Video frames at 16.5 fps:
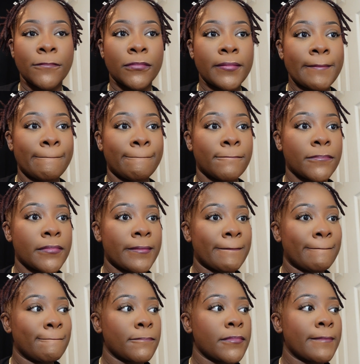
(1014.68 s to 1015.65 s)
I hope
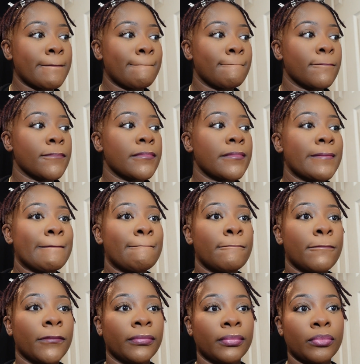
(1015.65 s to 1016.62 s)
by this time in the
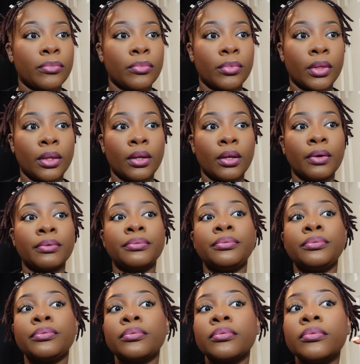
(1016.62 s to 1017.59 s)
video
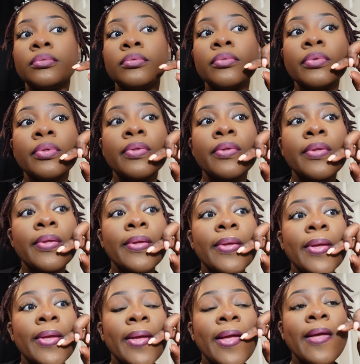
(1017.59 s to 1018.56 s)
your makeup is looking
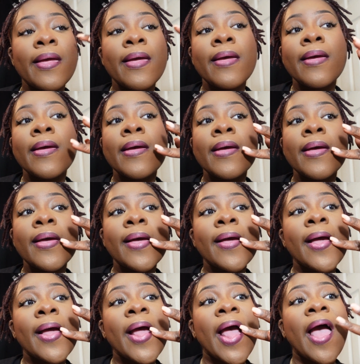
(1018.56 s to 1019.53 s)

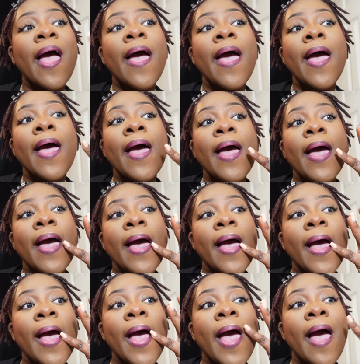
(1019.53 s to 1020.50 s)
gorgeous.
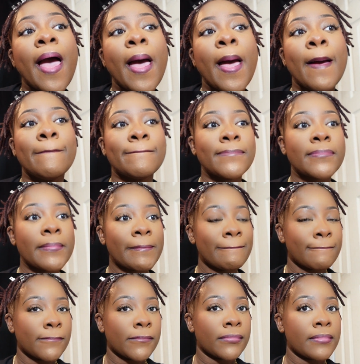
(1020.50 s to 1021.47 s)
And let me know
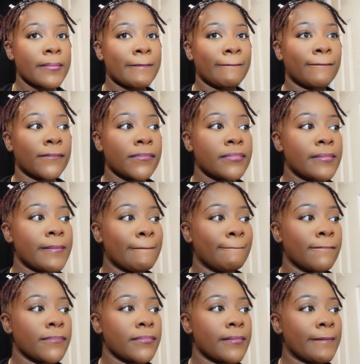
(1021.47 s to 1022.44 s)
down below in the
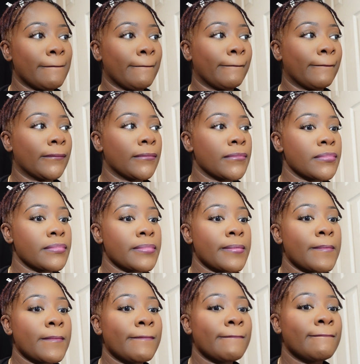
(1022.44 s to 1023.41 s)
comments how your
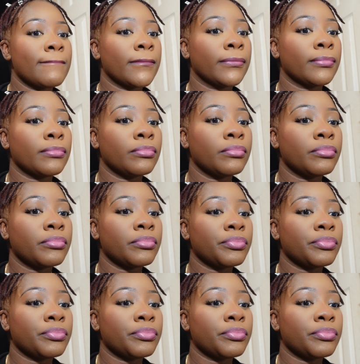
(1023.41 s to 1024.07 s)
makeup looks turned